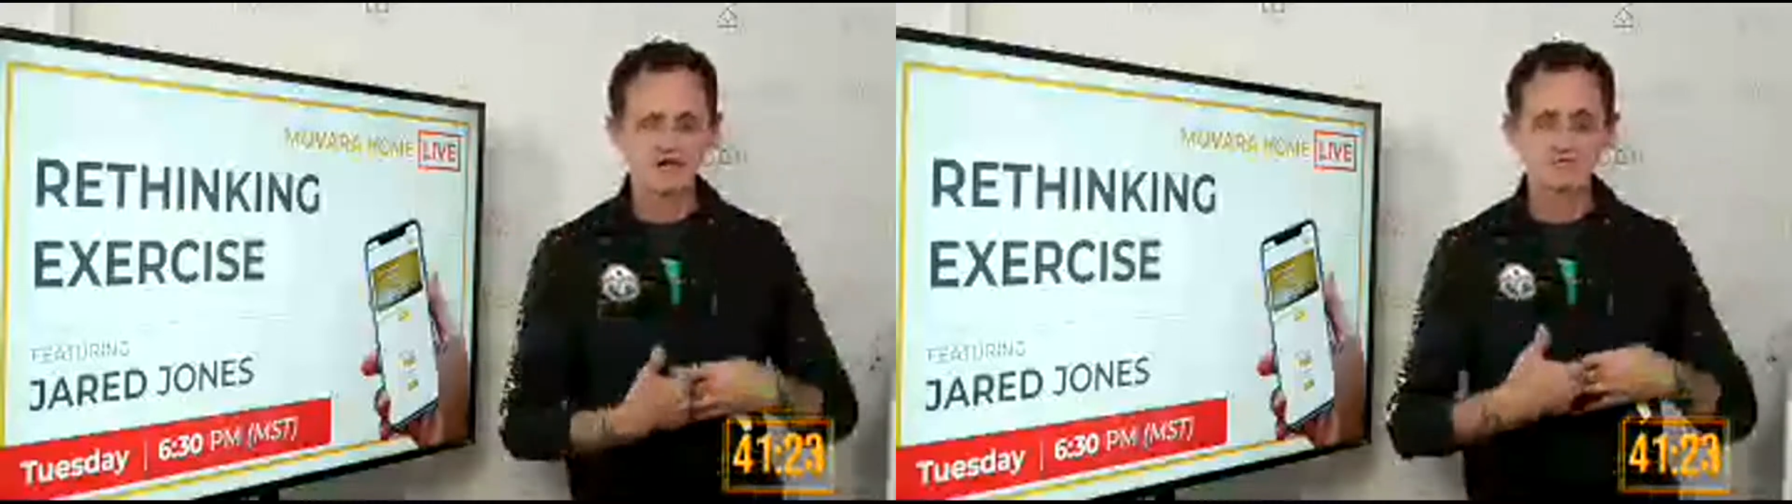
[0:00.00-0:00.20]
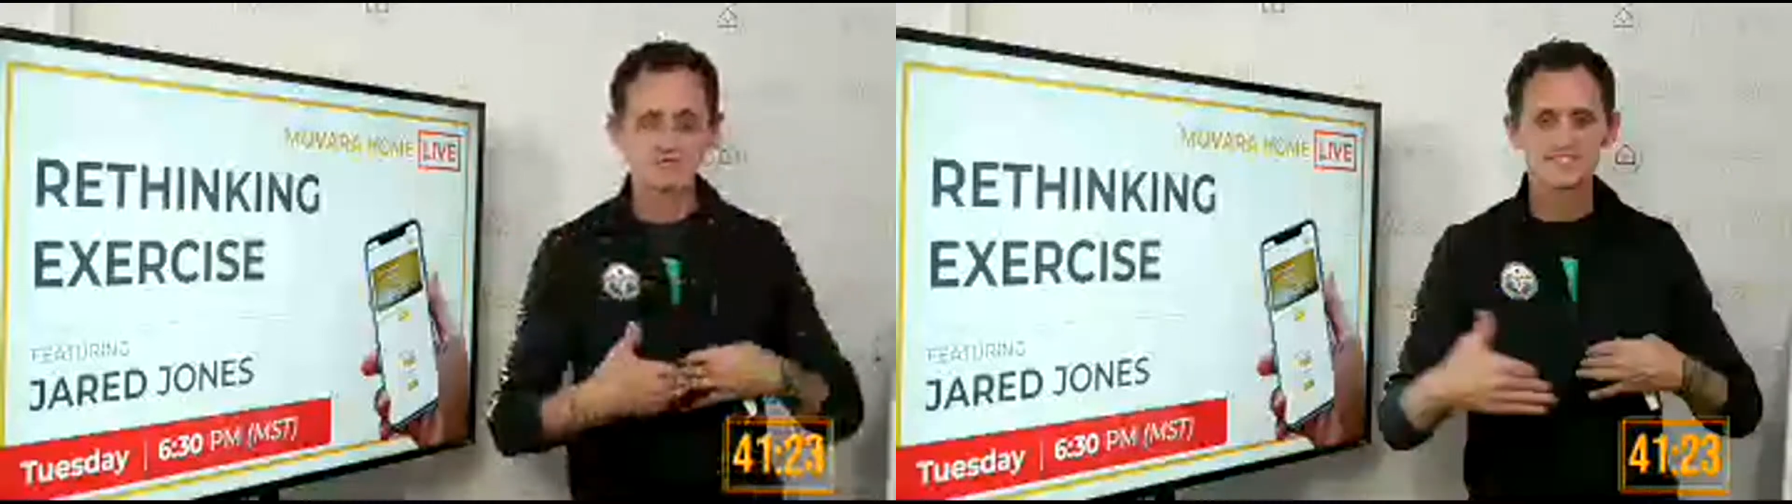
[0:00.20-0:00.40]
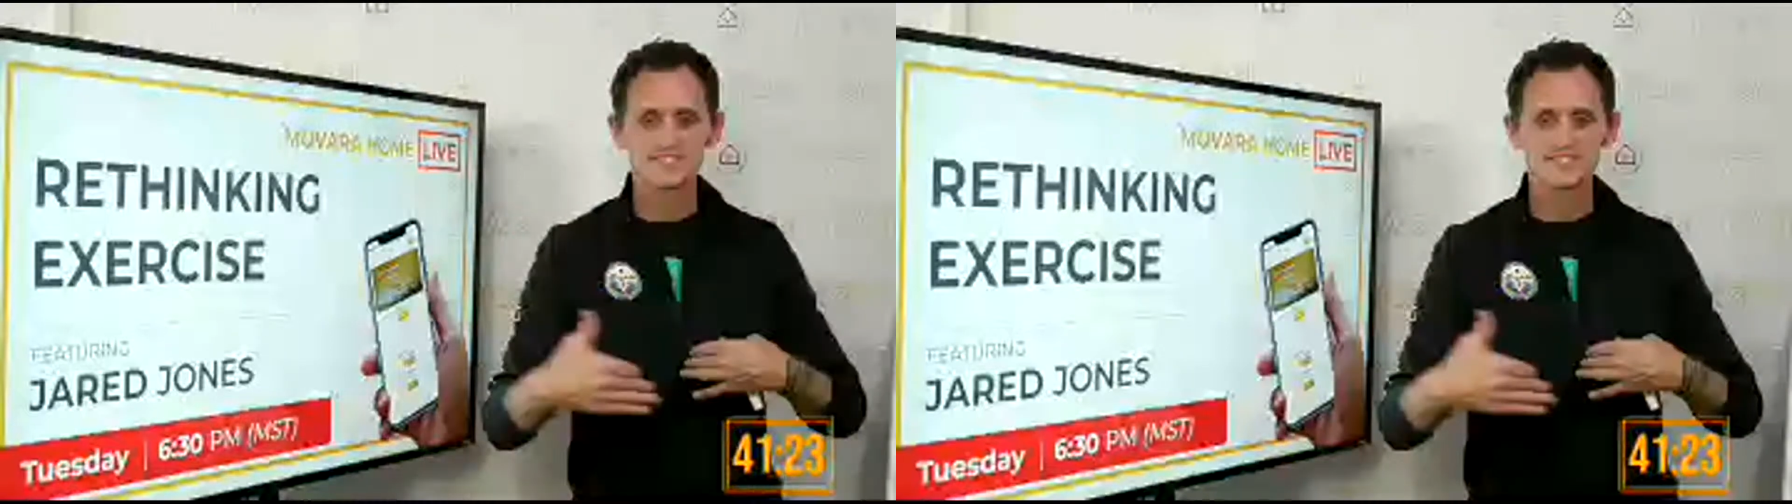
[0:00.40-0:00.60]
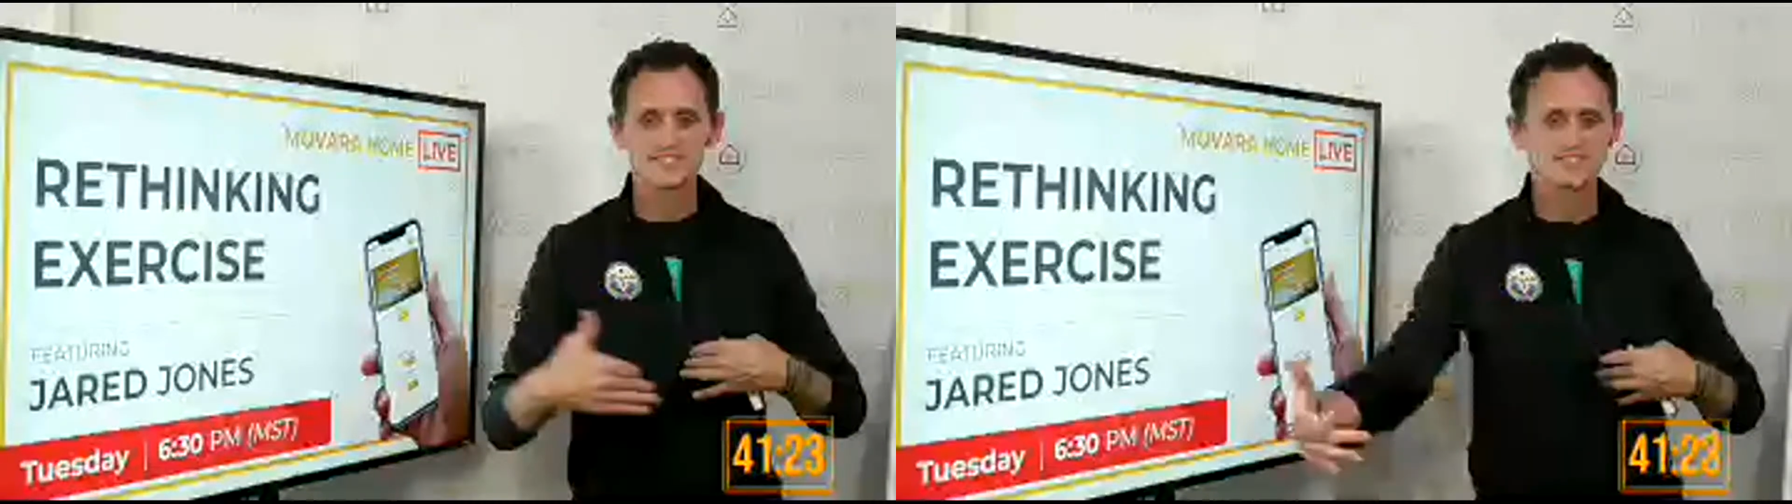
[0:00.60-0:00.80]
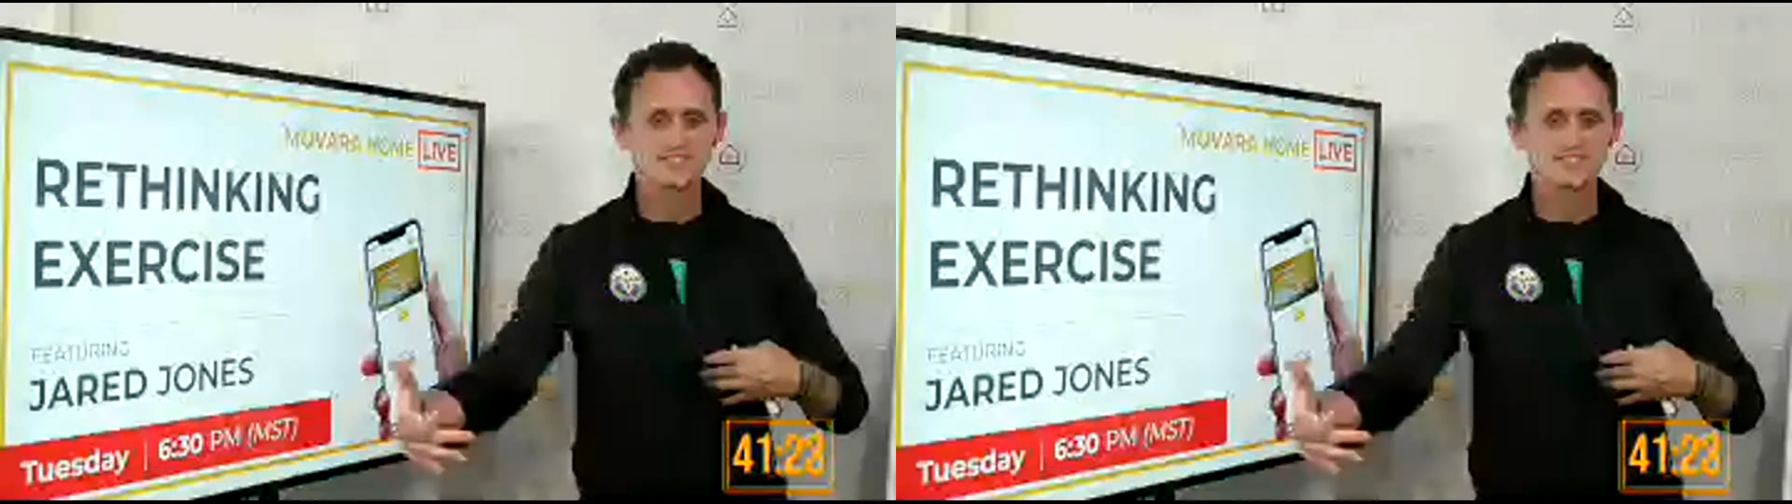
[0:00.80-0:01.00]
through the same
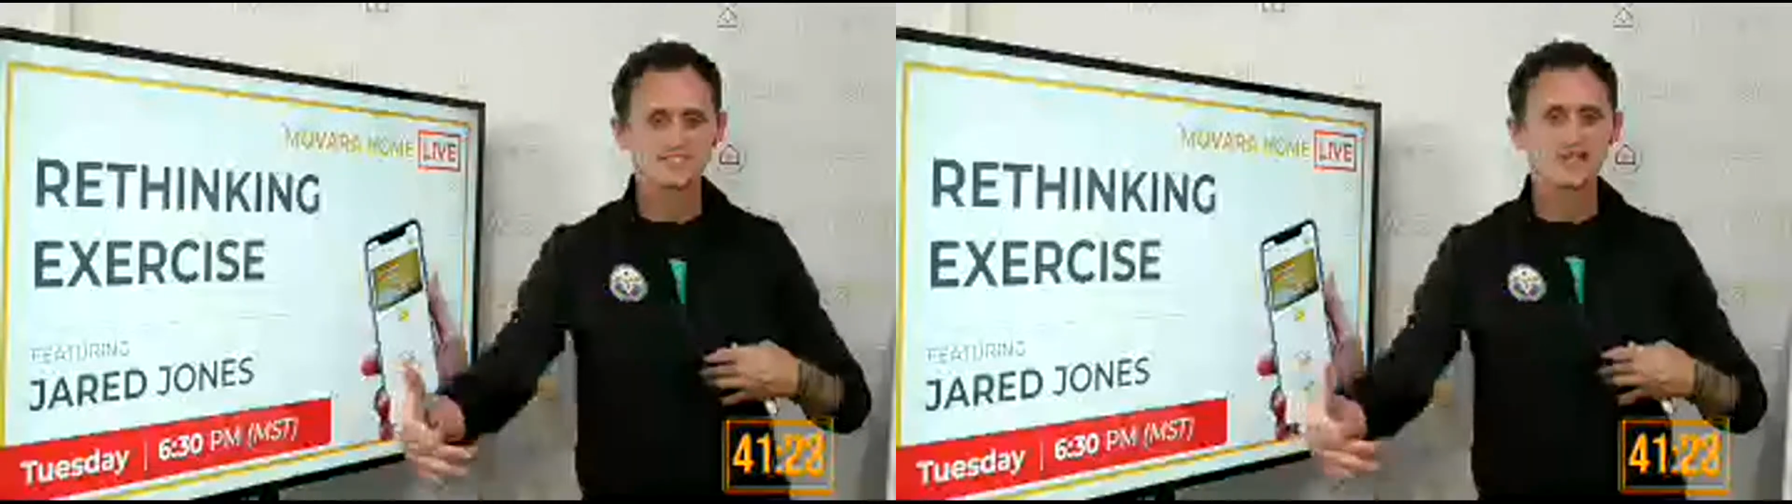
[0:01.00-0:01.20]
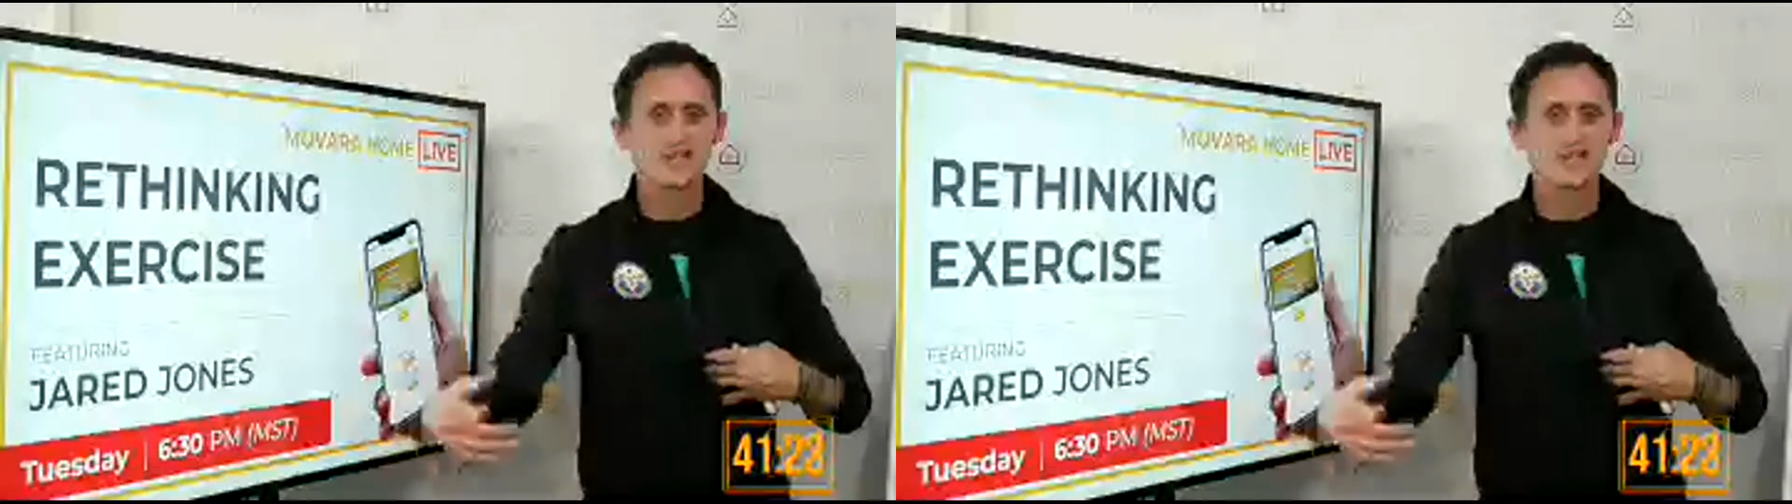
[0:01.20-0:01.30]
distance.